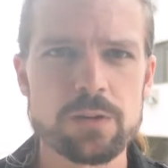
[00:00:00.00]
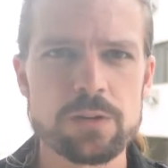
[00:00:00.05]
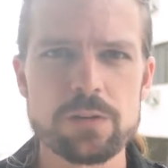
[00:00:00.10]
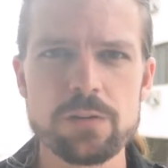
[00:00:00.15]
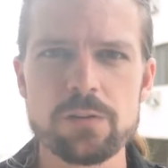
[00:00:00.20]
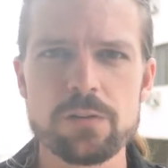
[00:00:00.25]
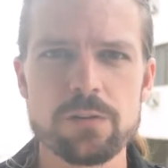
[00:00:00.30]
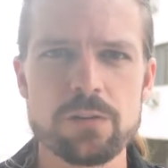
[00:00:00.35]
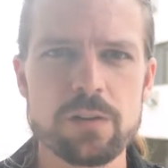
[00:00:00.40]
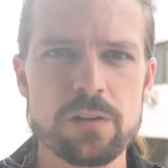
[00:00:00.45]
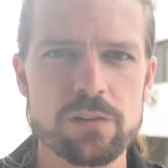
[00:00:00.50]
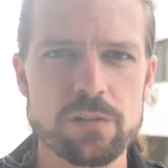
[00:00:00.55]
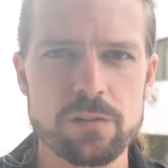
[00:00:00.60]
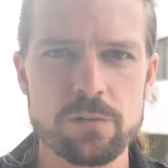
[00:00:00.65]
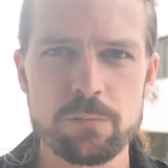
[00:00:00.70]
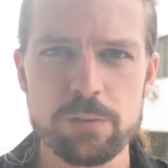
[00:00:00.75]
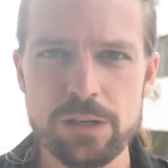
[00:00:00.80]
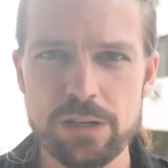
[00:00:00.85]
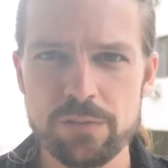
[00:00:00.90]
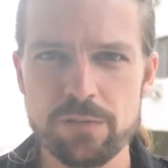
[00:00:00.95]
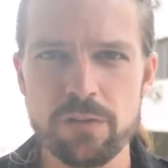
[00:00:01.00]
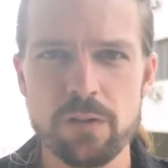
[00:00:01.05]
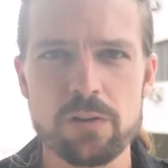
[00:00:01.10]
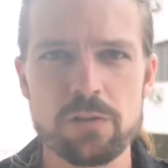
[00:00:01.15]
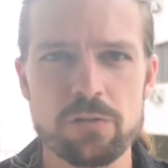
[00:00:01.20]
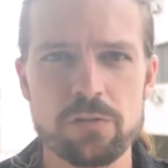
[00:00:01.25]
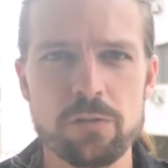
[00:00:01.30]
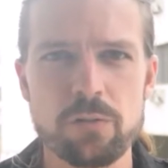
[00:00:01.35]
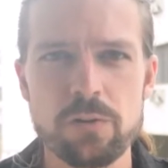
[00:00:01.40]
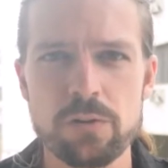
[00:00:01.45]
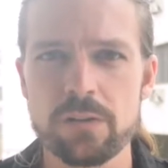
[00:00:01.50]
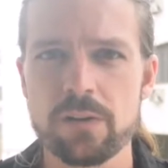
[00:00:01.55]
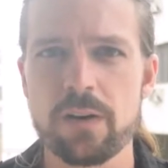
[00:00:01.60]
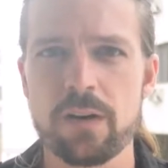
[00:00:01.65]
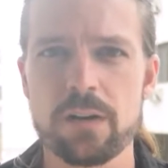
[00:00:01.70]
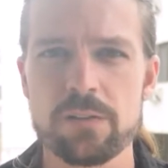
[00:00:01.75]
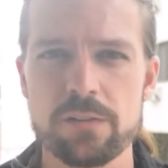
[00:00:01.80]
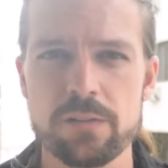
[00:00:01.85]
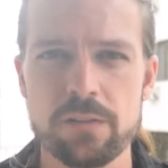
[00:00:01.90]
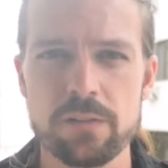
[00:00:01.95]
useless and we fall short
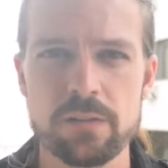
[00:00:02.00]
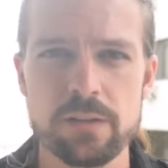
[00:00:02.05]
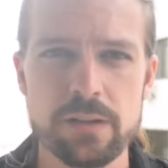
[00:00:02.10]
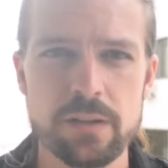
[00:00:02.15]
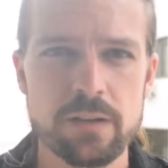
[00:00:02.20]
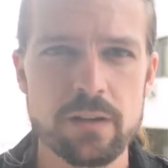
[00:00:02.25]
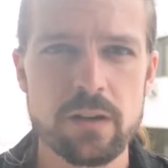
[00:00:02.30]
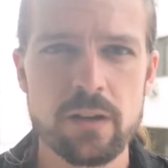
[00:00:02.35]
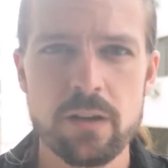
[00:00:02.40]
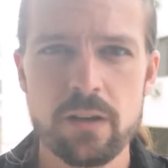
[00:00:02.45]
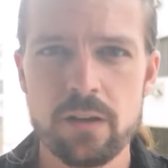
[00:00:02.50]
constantly,